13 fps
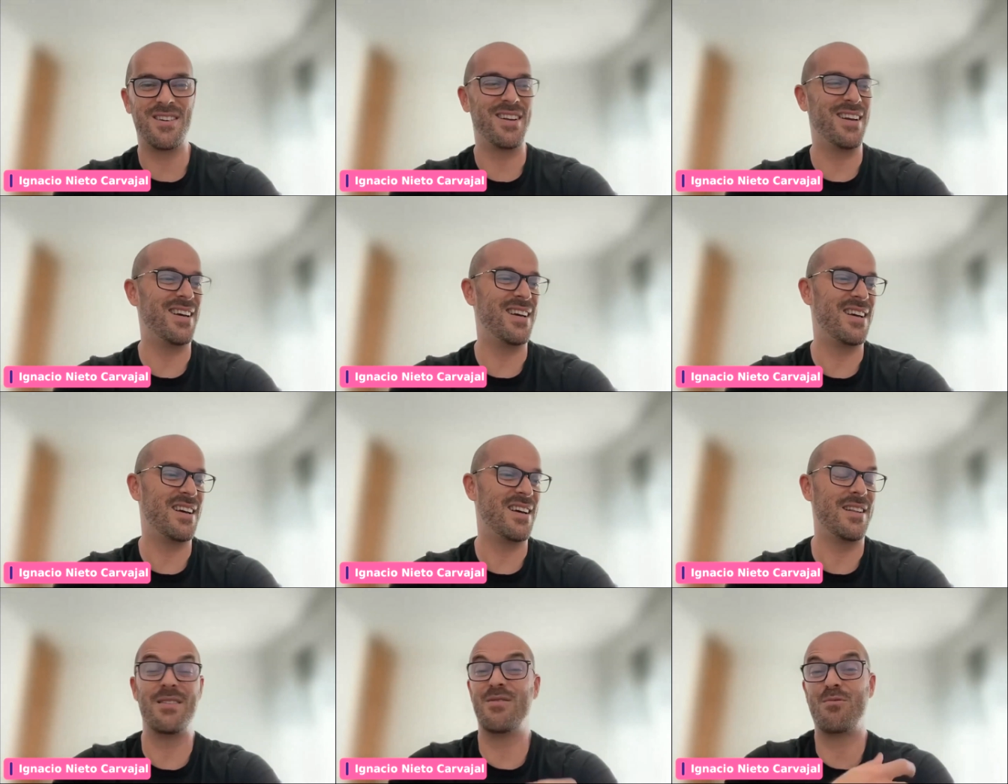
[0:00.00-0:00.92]

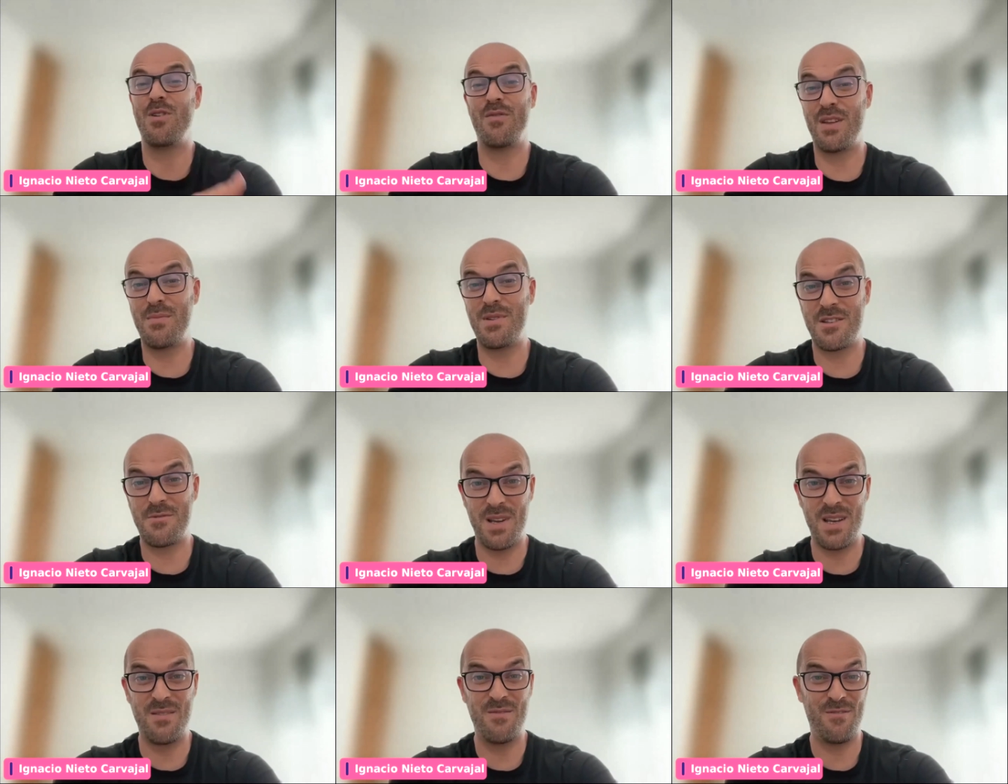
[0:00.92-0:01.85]
And one of them is
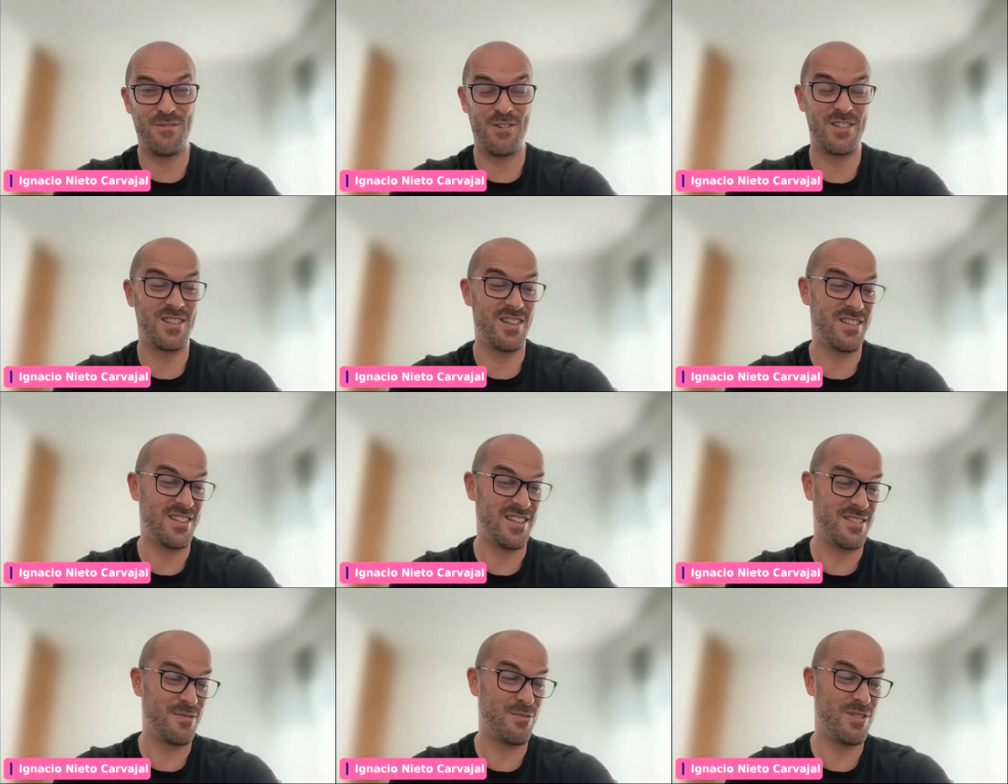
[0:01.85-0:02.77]
Spain, for instance,
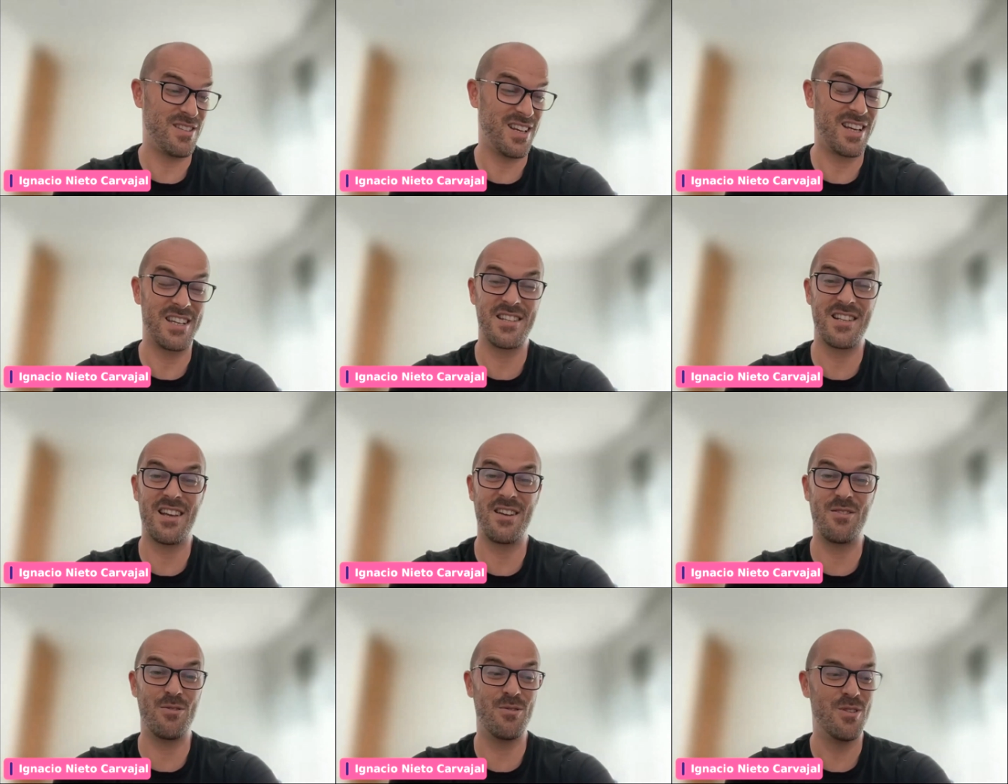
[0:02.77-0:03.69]
is the case that I
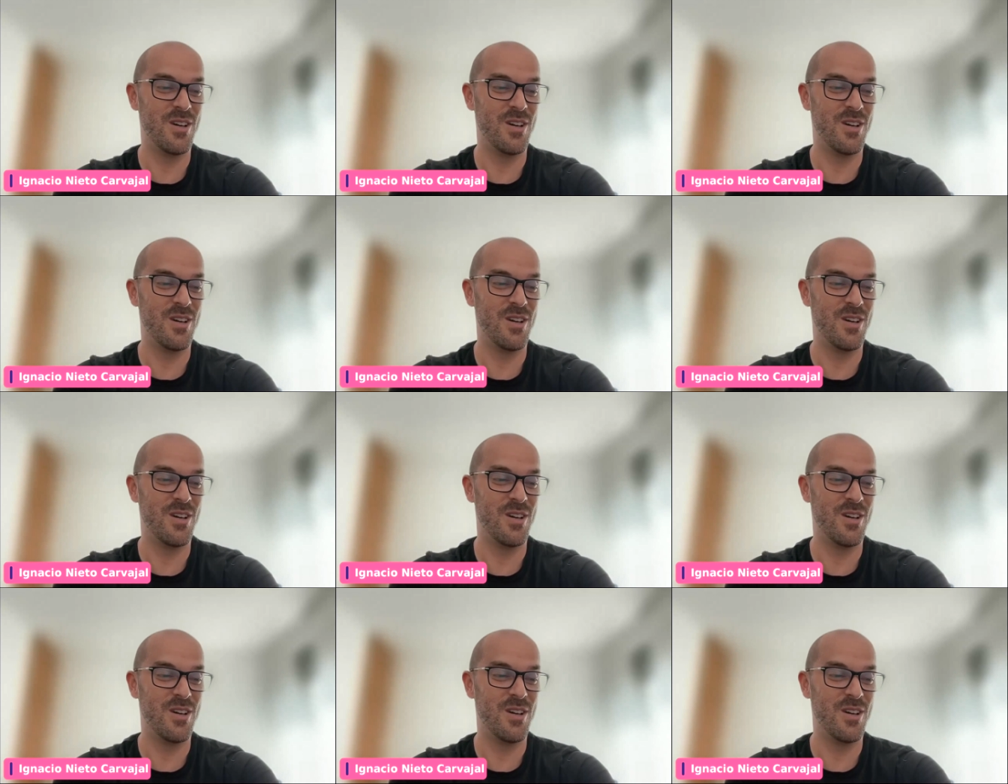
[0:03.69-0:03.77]
know